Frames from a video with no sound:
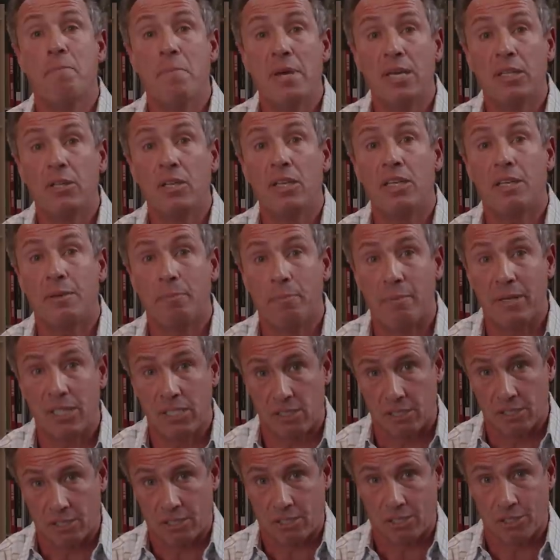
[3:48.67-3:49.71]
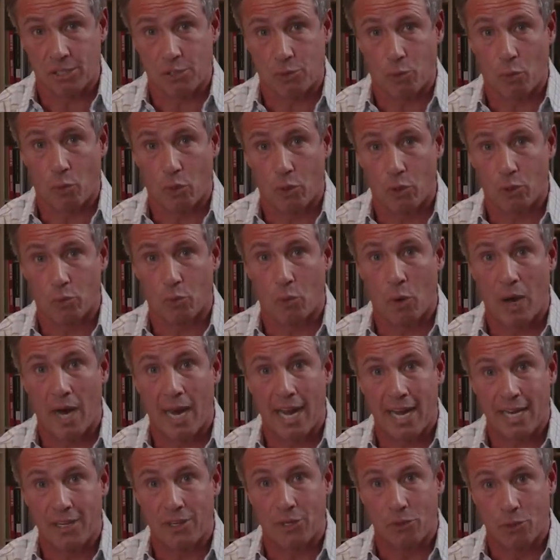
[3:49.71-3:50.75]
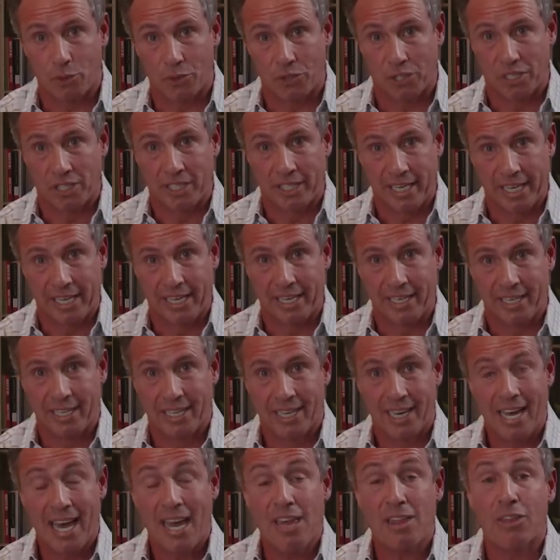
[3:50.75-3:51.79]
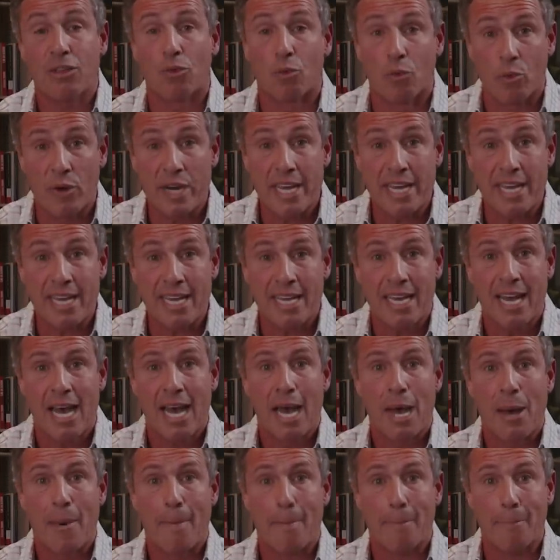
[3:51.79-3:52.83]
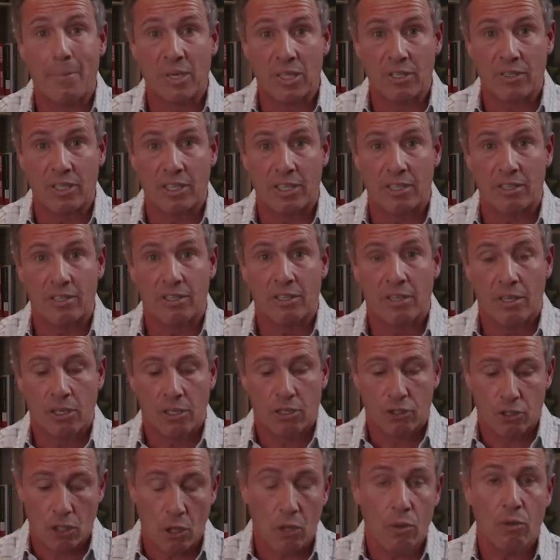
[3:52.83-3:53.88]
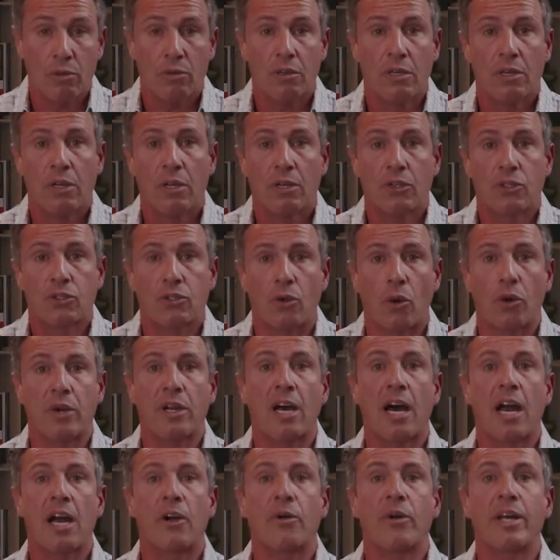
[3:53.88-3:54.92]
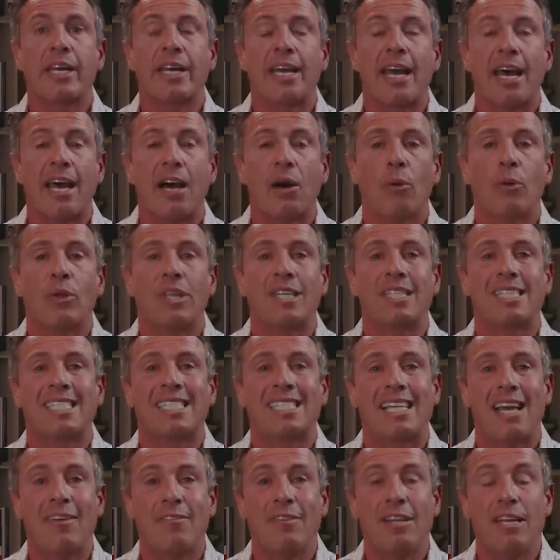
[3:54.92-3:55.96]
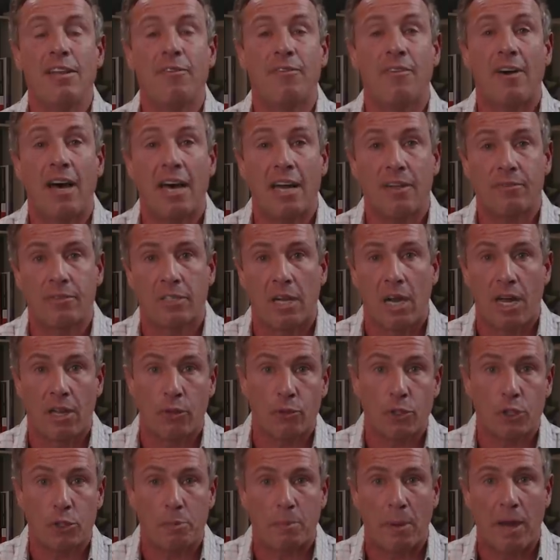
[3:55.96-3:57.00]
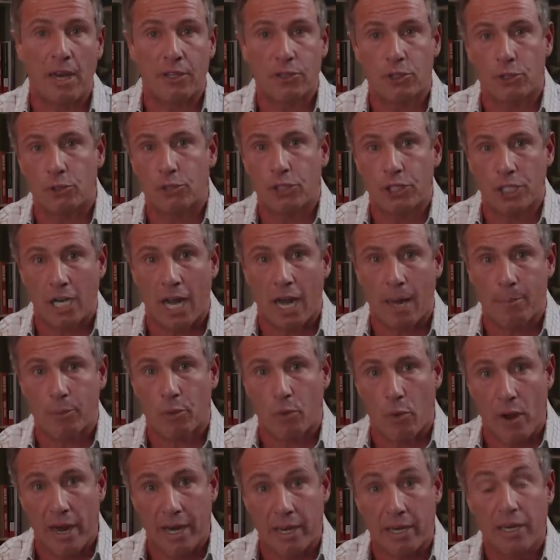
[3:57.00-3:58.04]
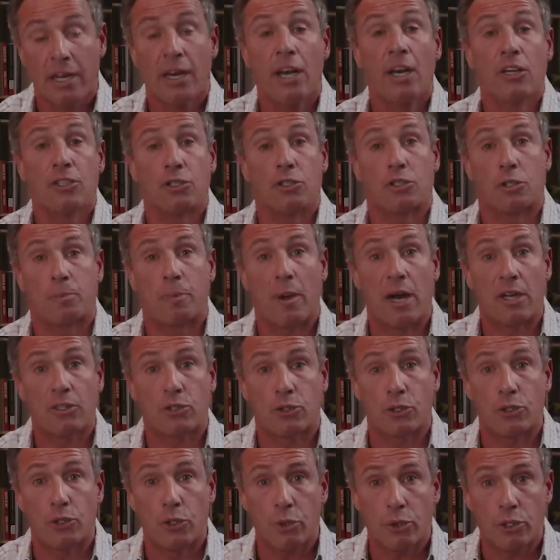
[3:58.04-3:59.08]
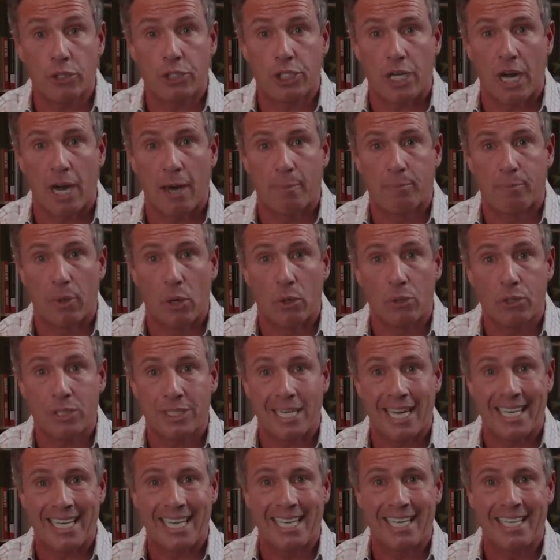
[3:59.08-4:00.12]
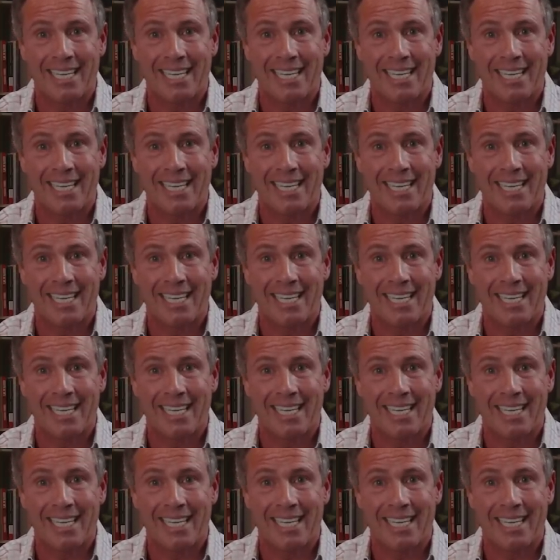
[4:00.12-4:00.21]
million businesses worldwide use Indeed. 3 million. So start hiring now with a $75 sponsored job credit to sponsor your job post at